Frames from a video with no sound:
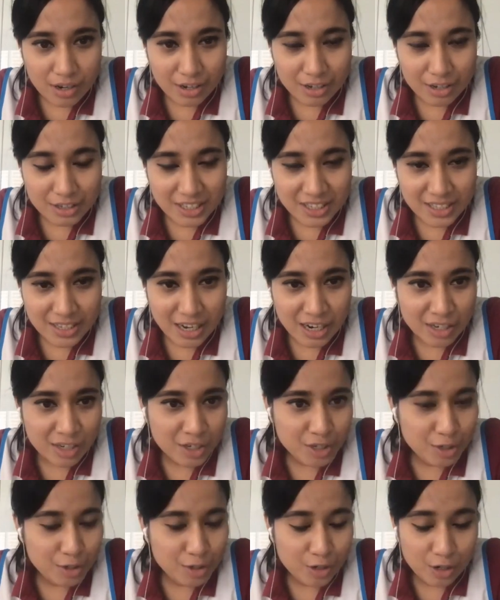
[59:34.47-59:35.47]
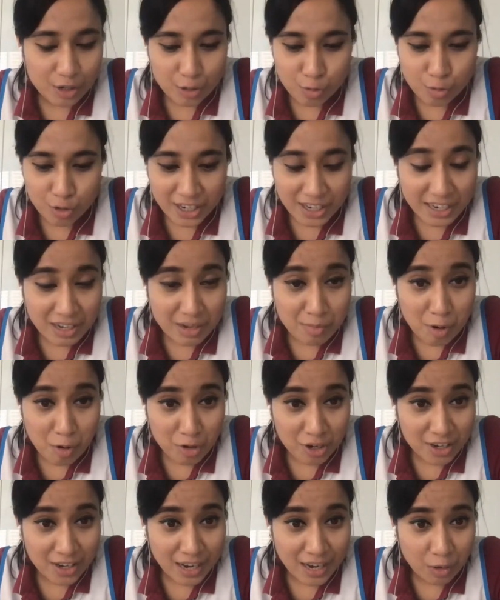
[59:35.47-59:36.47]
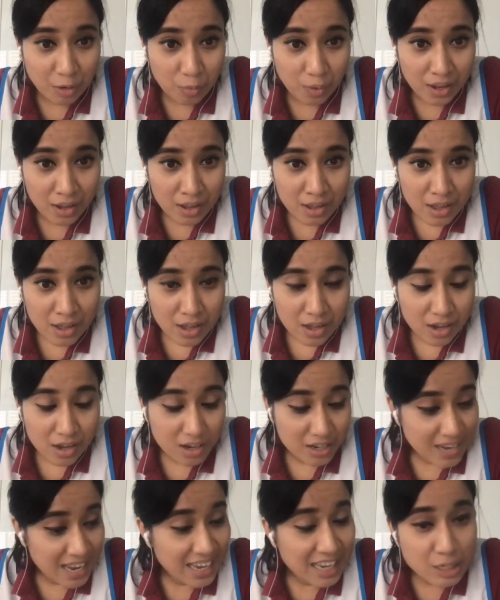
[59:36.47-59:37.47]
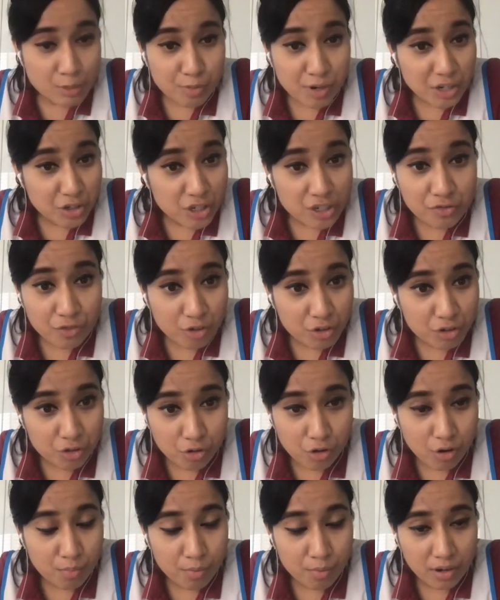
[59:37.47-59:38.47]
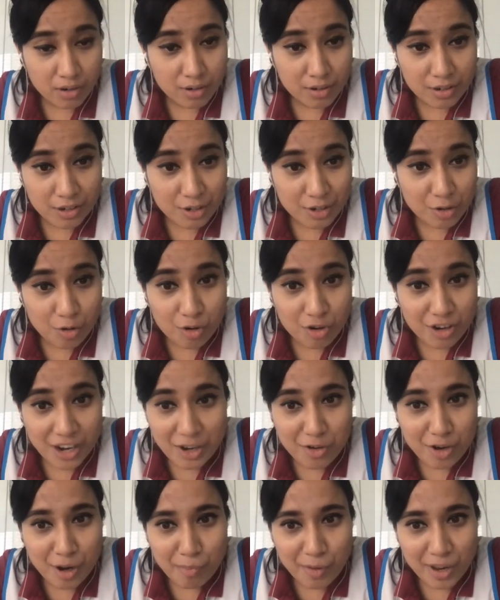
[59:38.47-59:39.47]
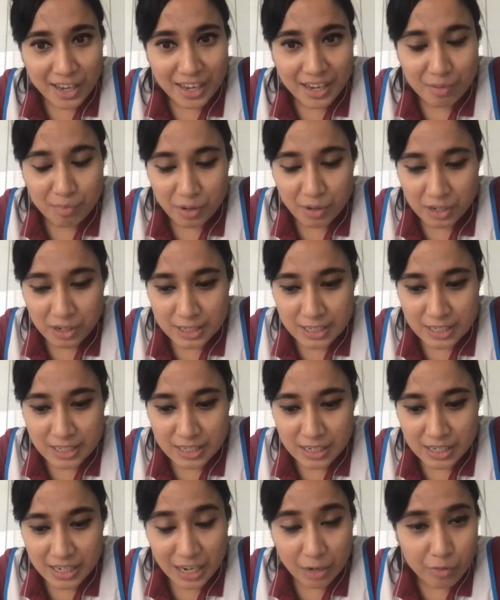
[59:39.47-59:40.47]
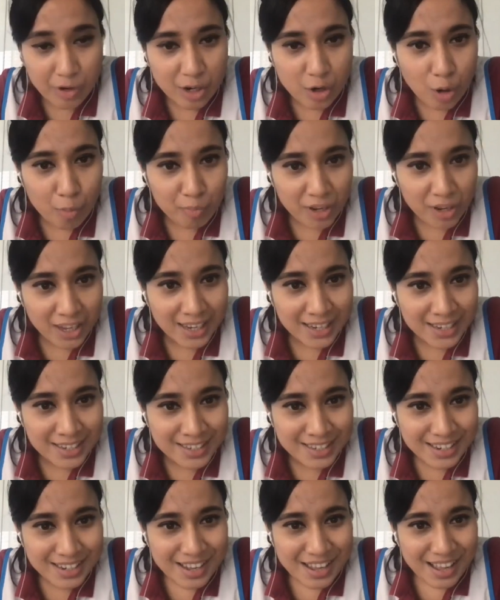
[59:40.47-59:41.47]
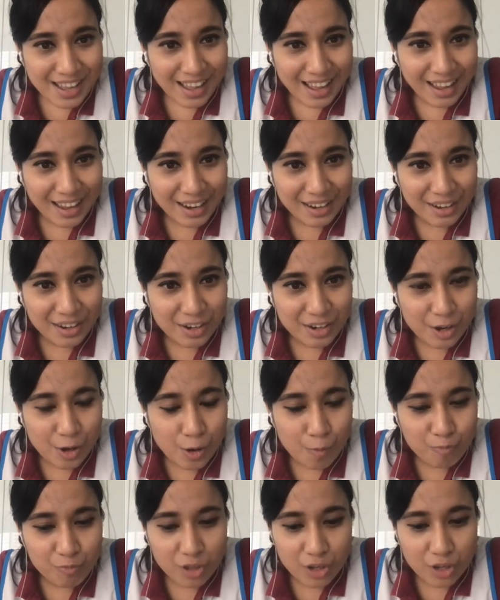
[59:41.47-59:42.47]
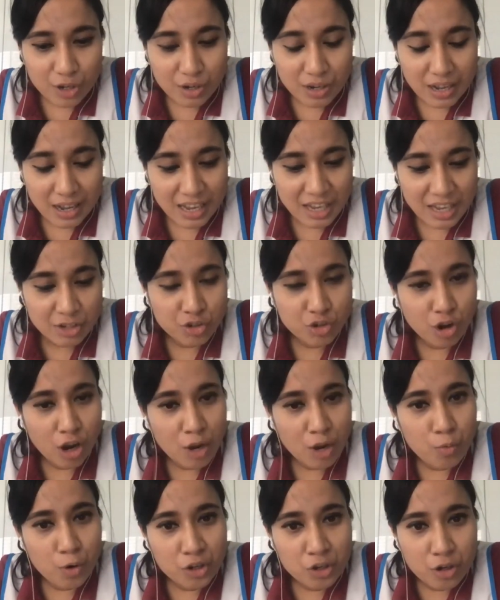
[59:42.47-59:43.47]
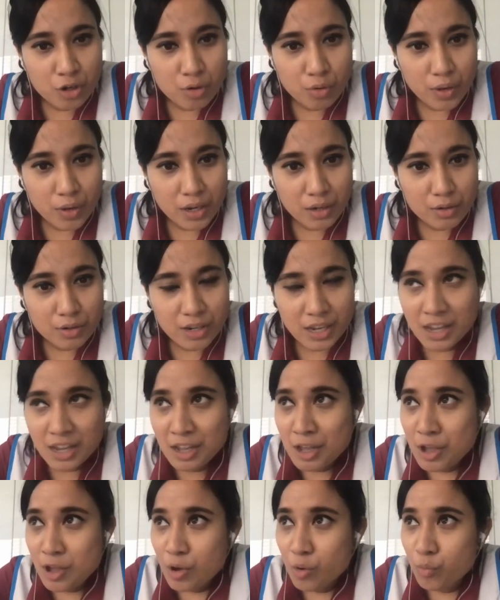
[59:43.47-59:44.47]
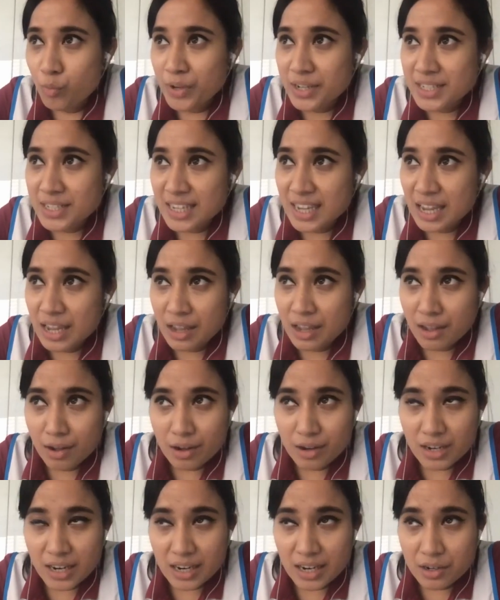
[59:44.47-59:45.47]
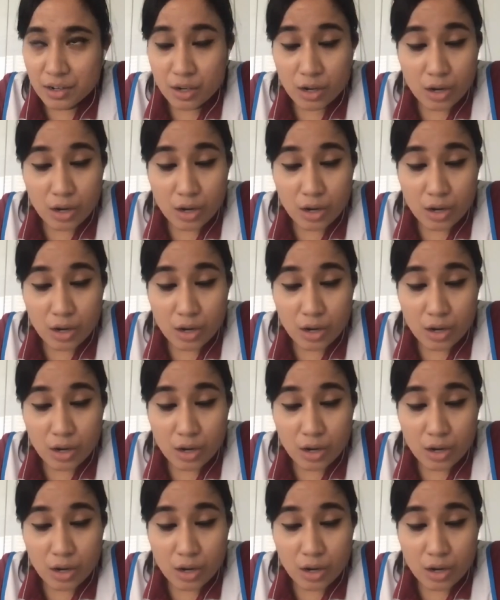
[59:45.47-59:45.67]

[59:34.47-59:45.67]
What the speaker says: start to think about it that way. Take inspirations for sure, but don't try to replicate, because that will complicate. And enjoy what you're doing today. We say that